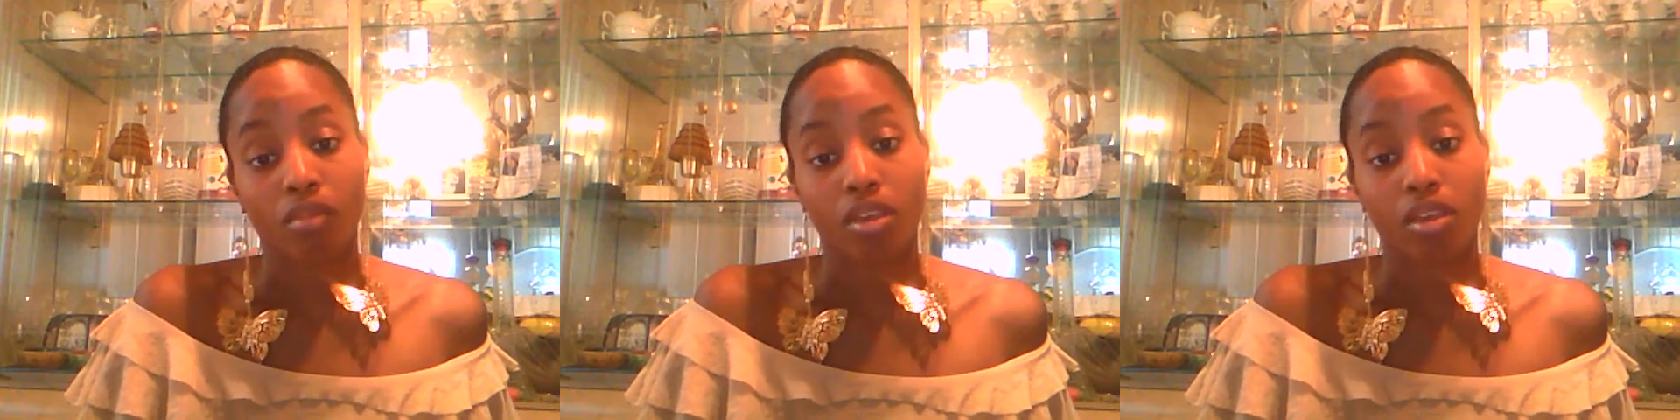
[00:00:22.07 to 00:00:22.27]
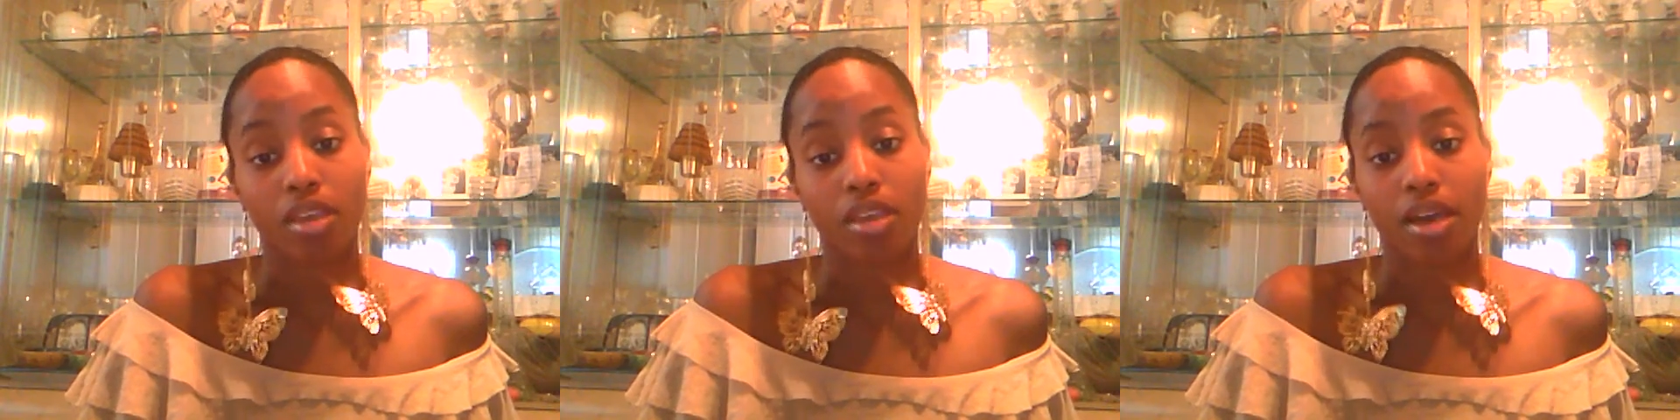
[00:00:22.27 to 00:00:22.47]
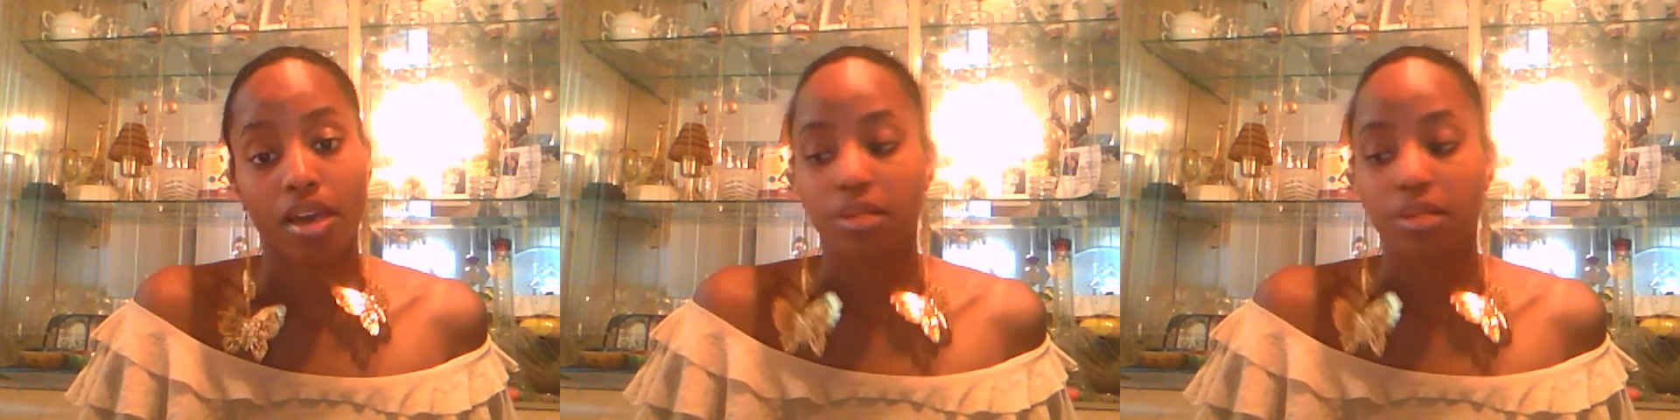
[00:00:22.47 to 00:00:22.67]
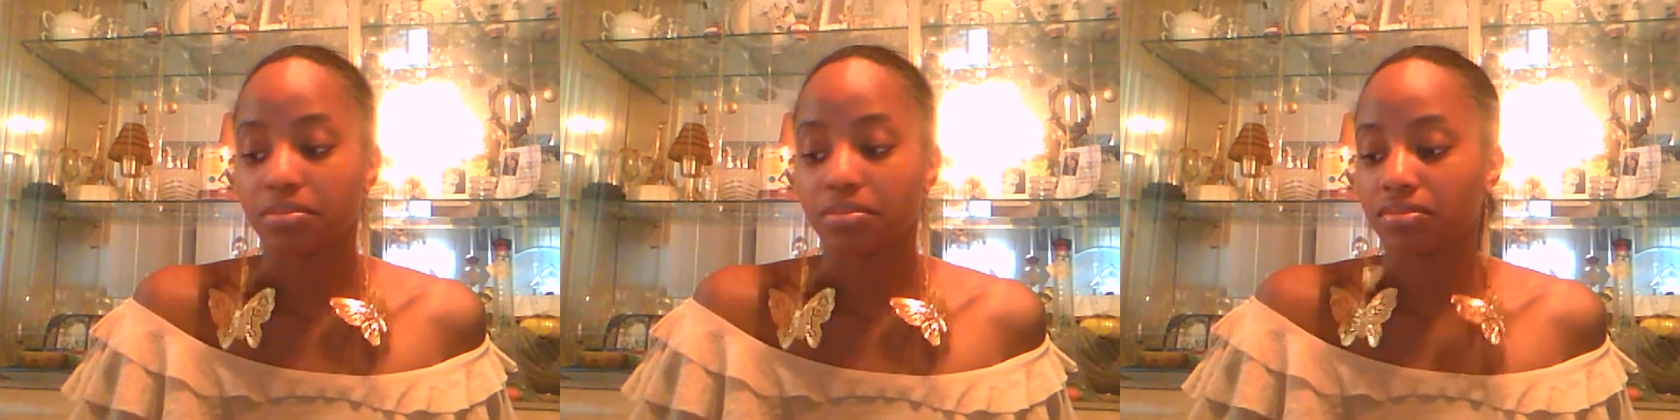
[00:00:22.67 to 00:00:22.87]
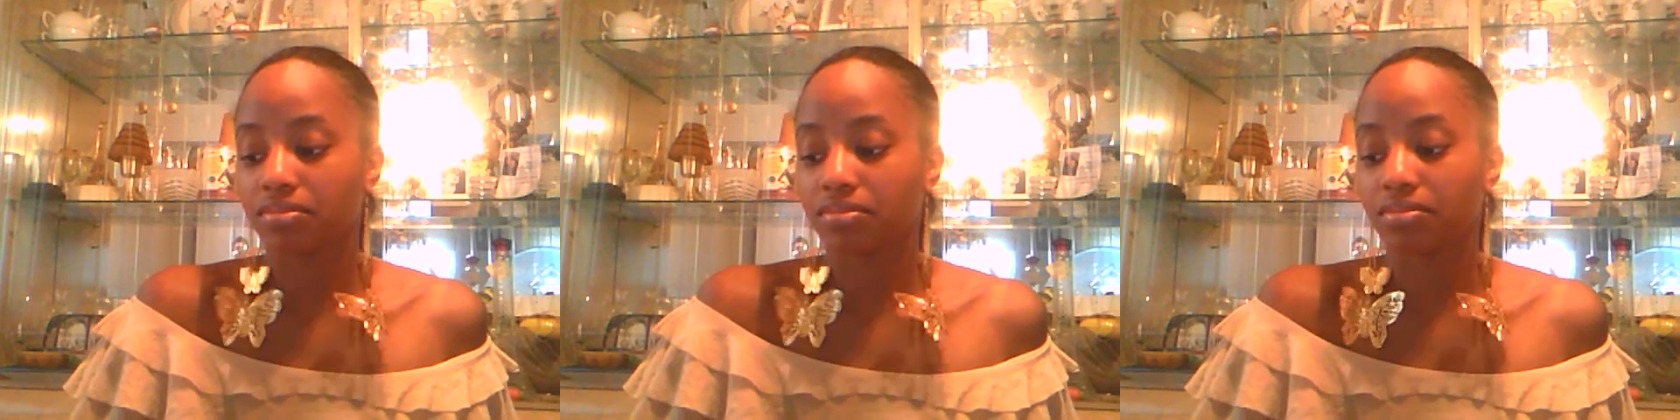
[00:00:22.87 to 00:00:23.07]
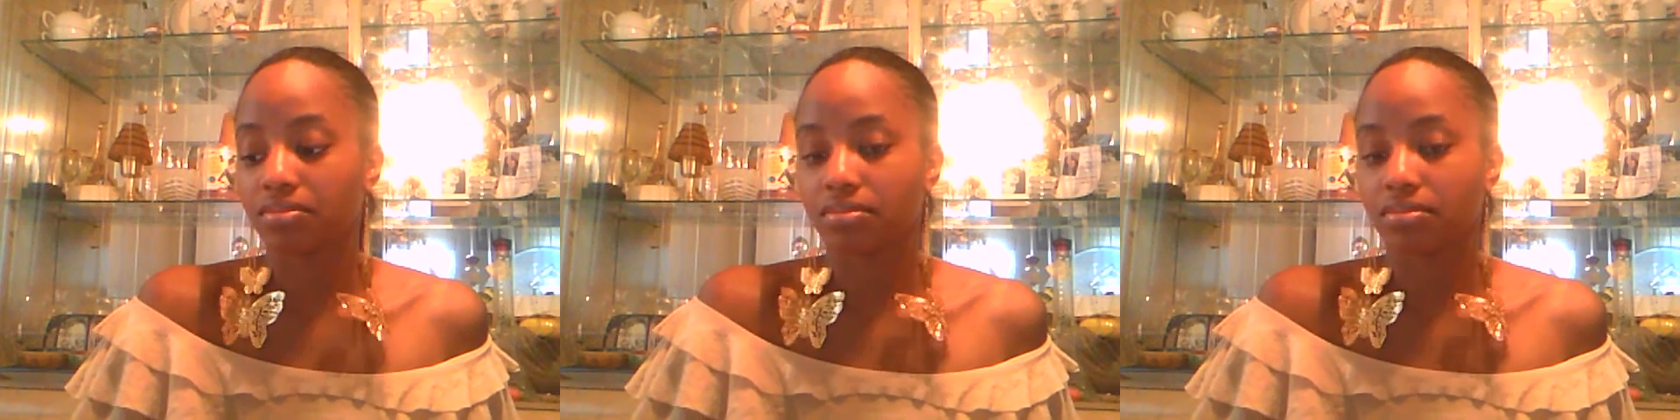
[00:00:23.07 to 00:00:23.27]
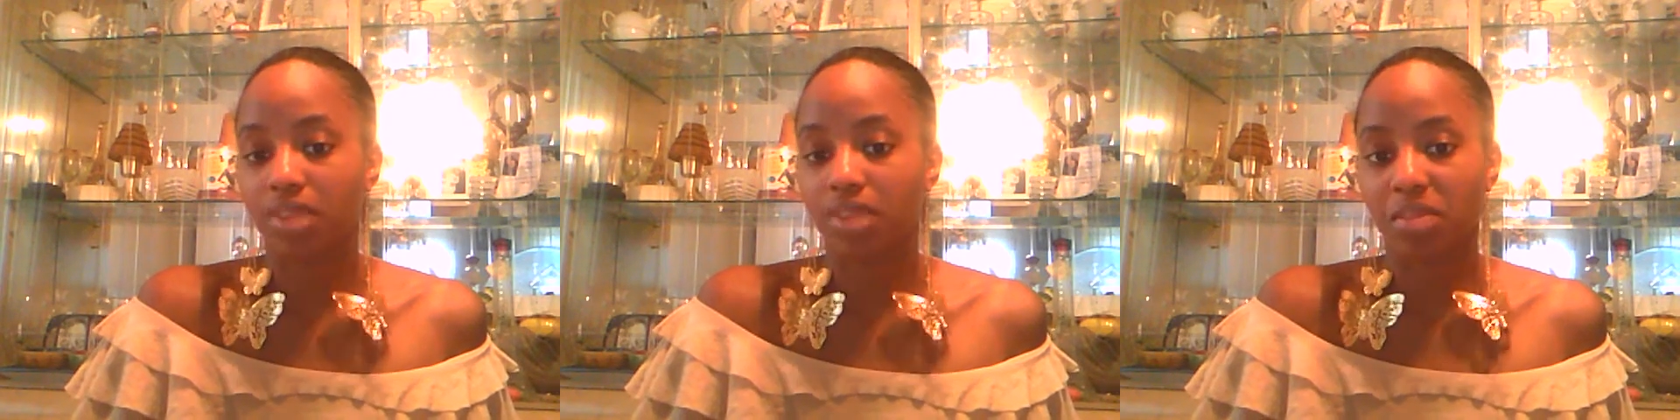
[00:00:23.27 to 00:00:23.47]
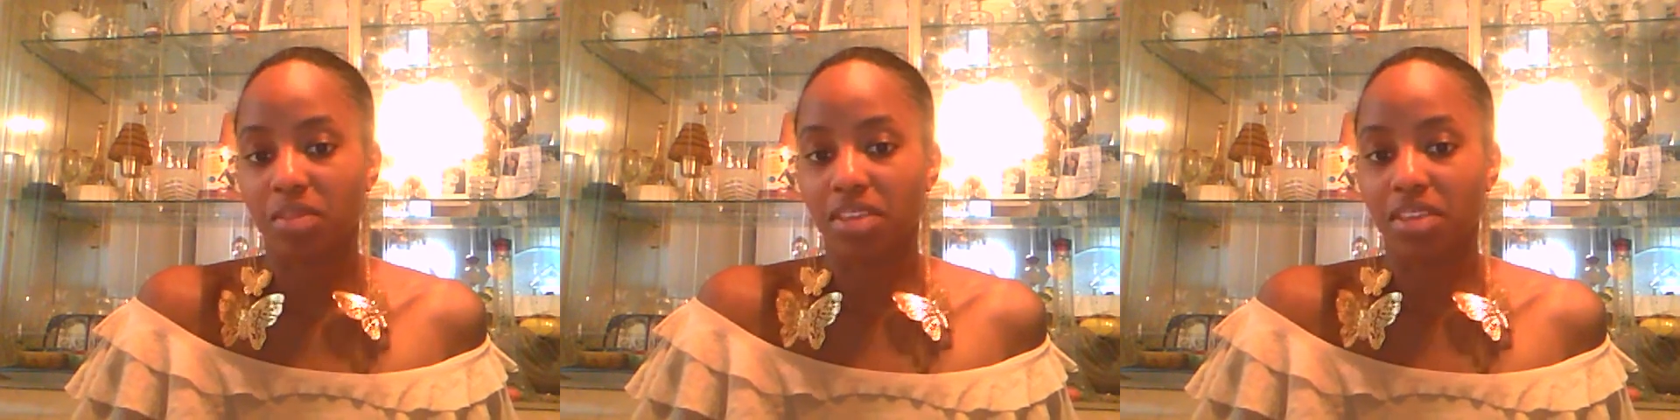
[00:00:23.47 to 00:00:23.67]
Yeah, I'm
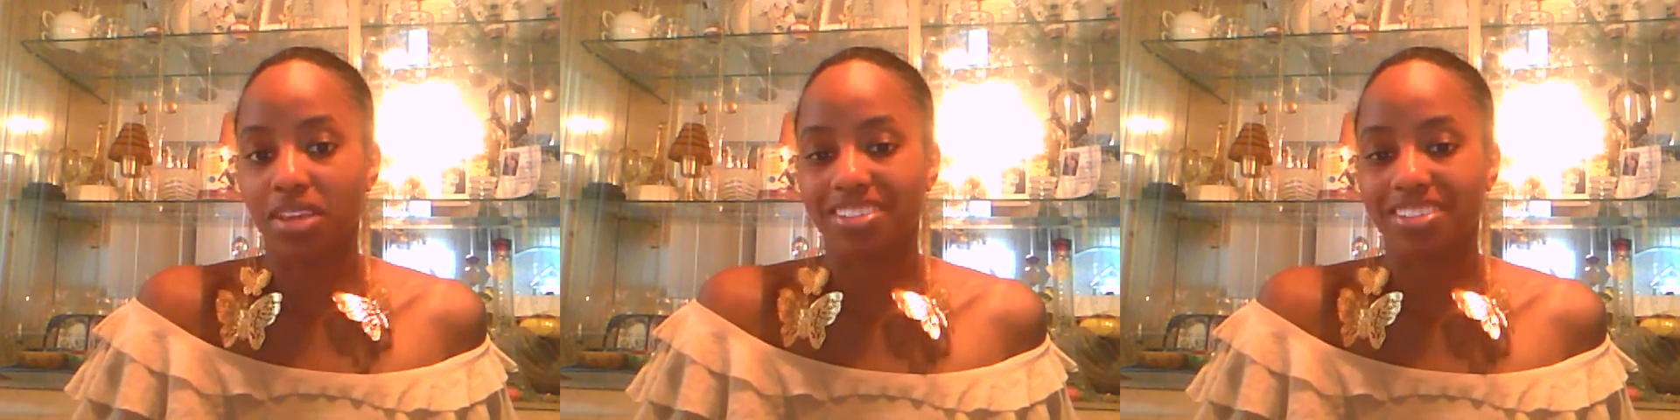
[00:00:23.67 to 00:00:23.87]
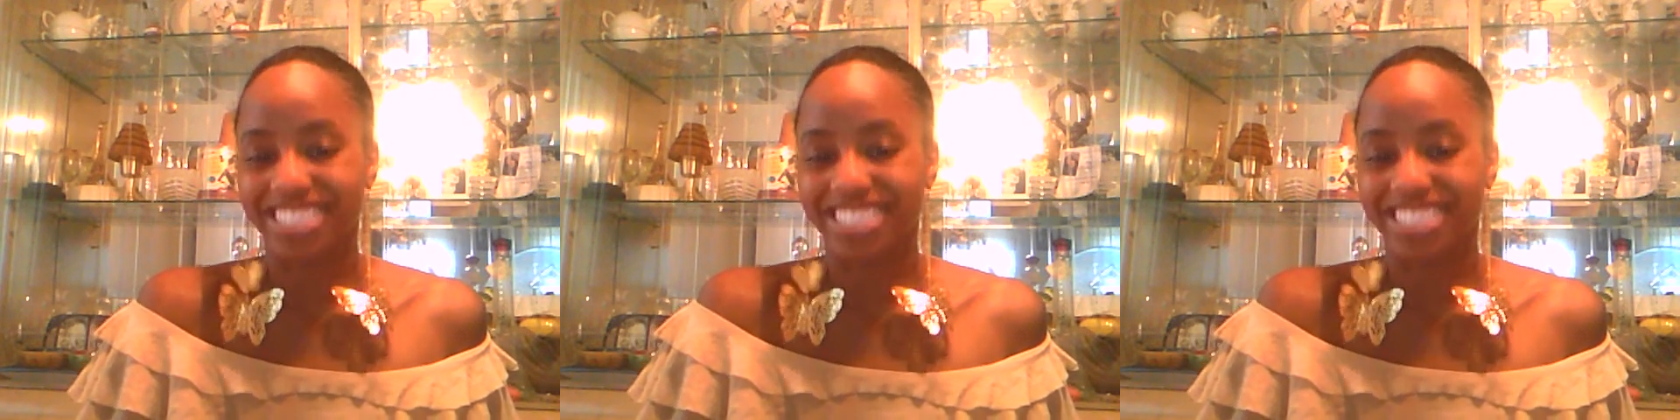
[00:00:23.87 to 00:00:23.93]
like that.